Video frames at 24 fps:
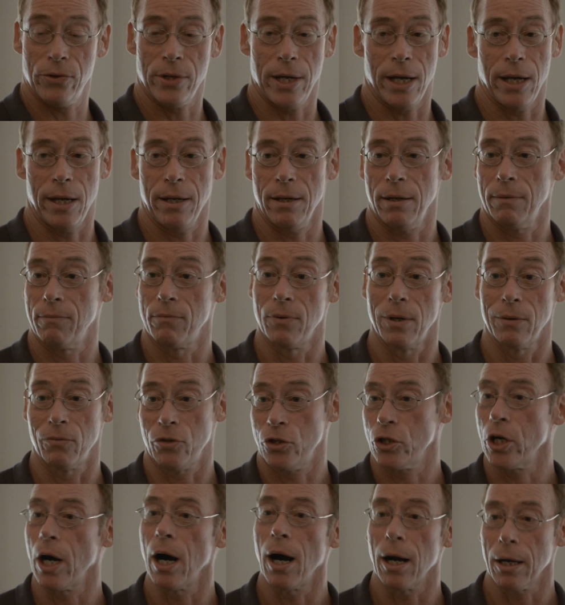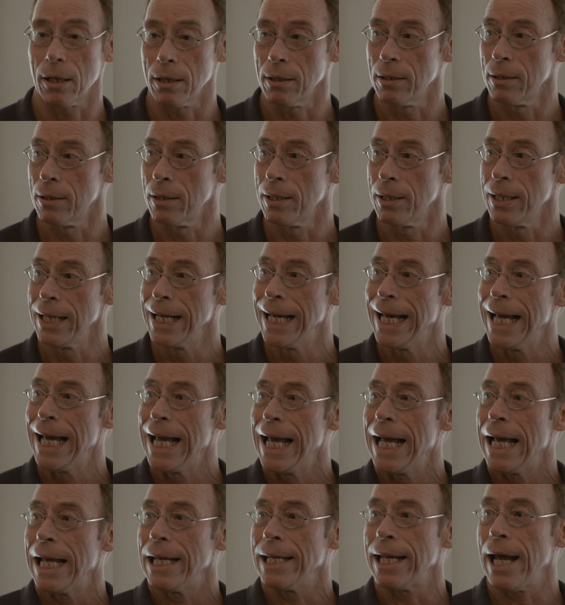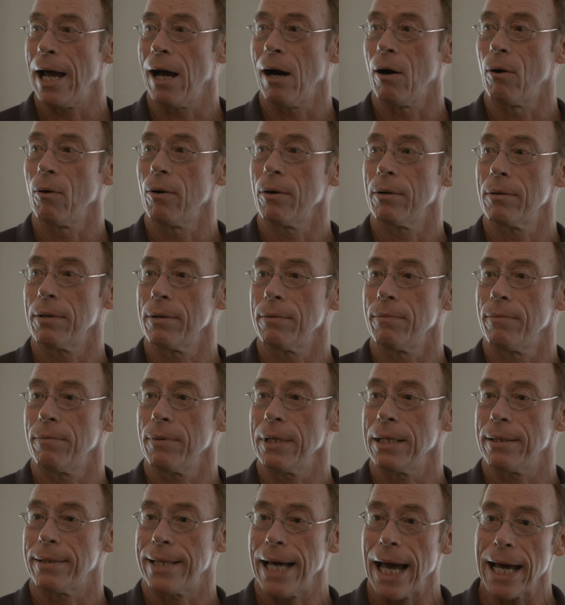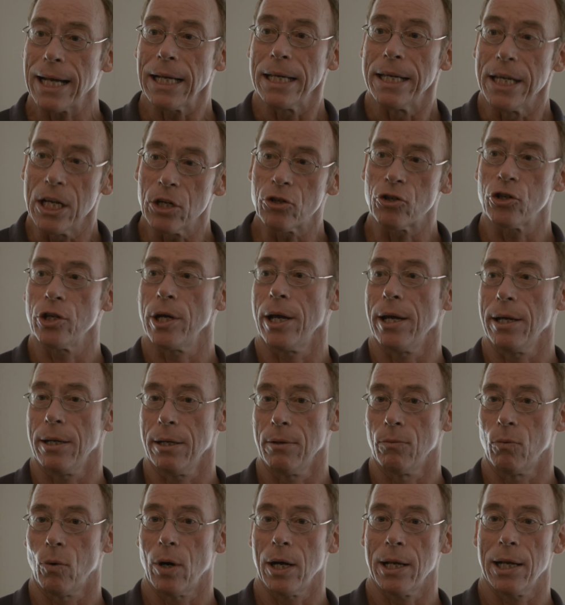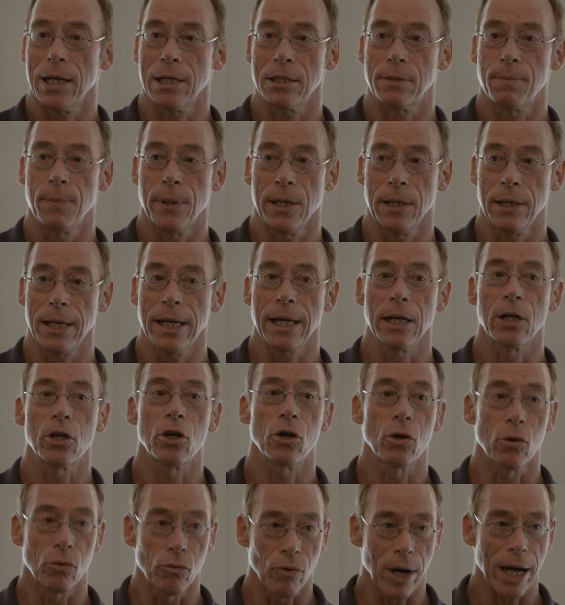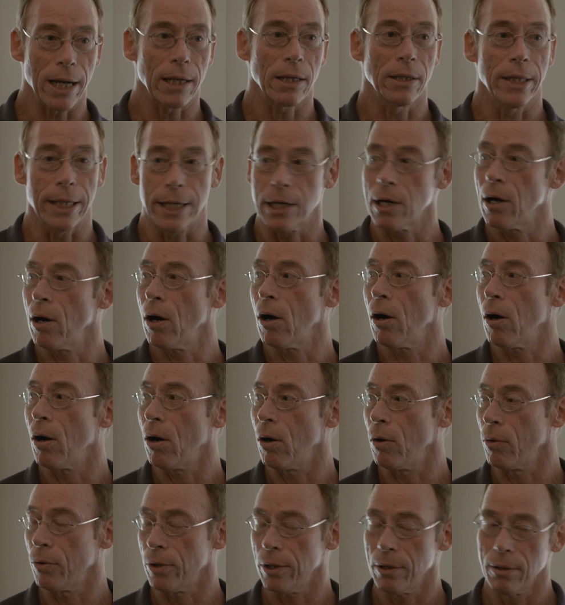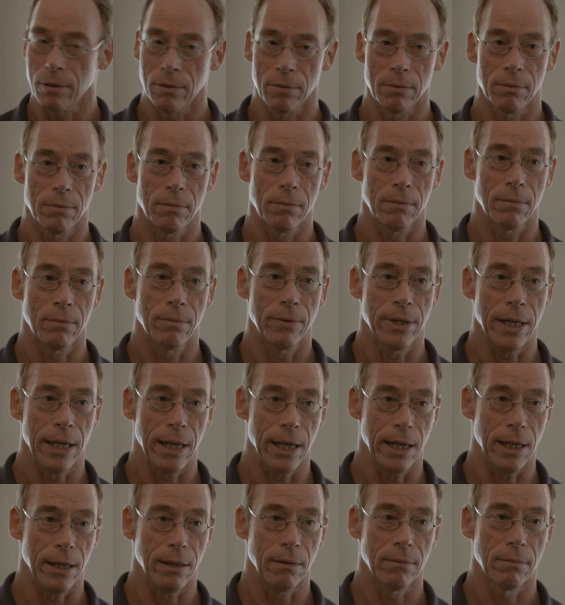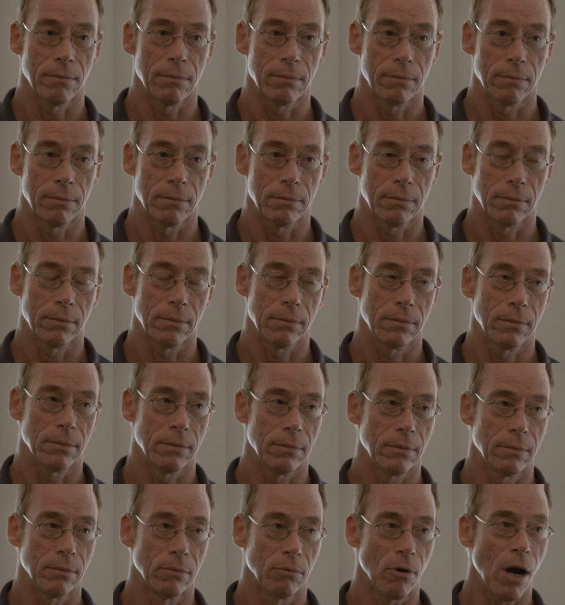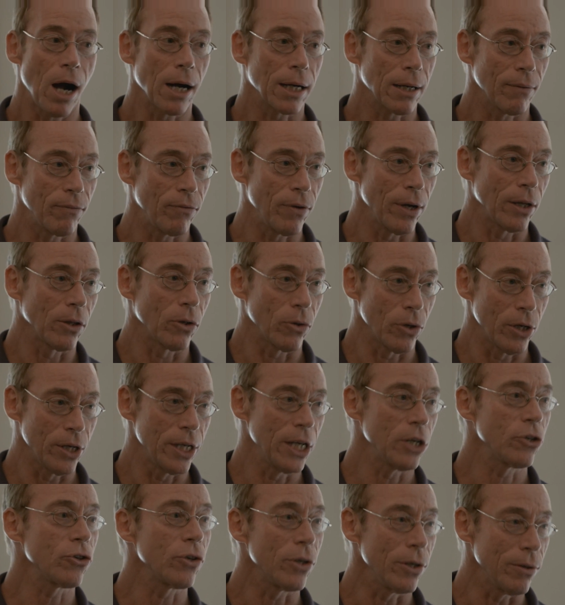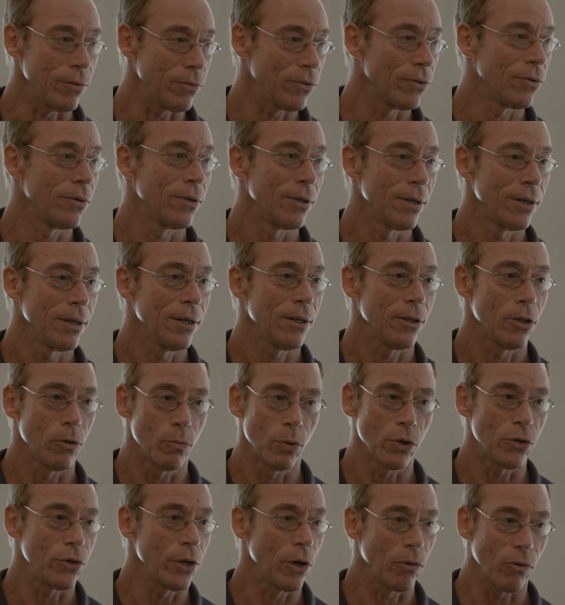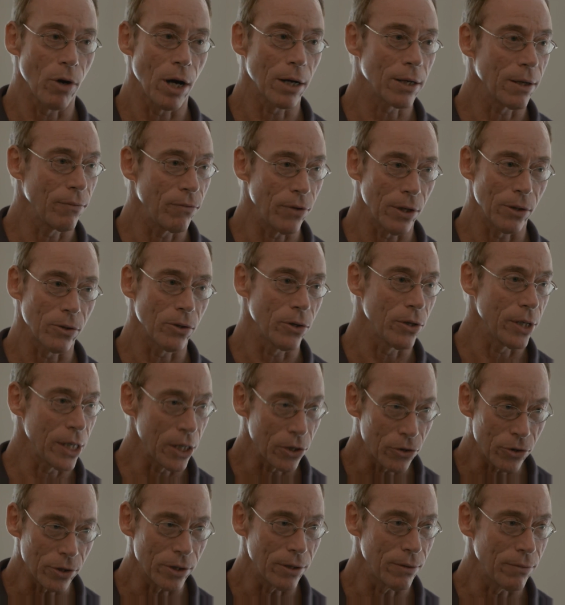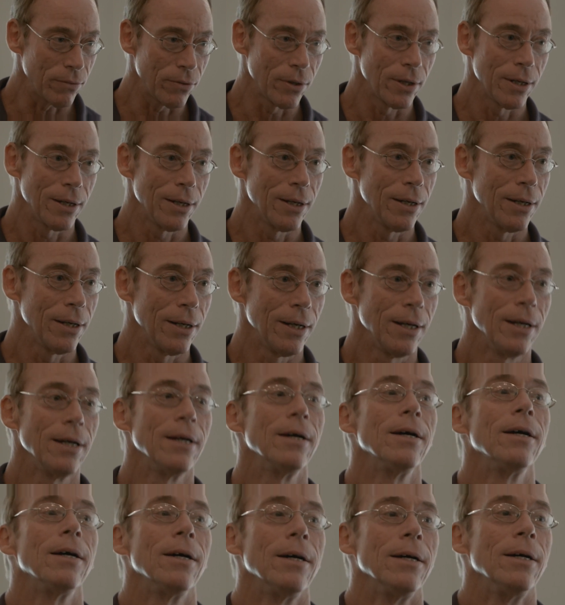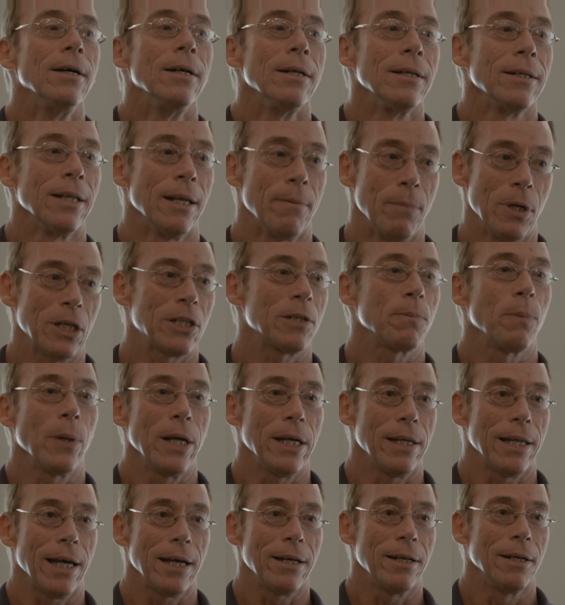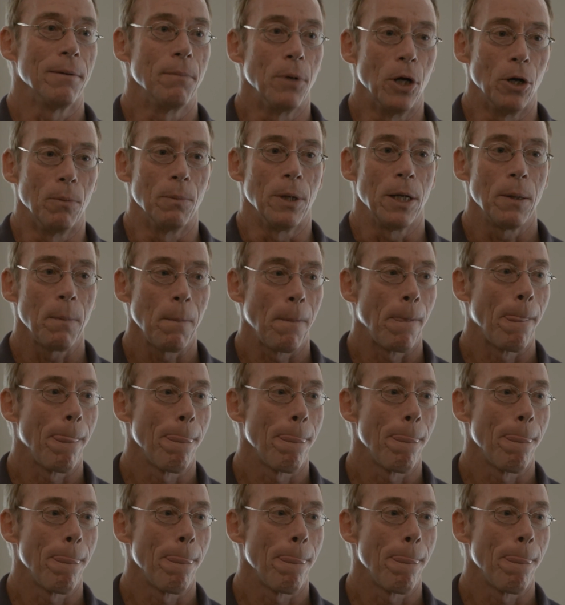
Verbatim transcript: a state of, of shock. Now, that initiated what has been incorrectly called the Rockefeller Initiative. There was no Rockefeller Initiative. Let me explain that in a moment.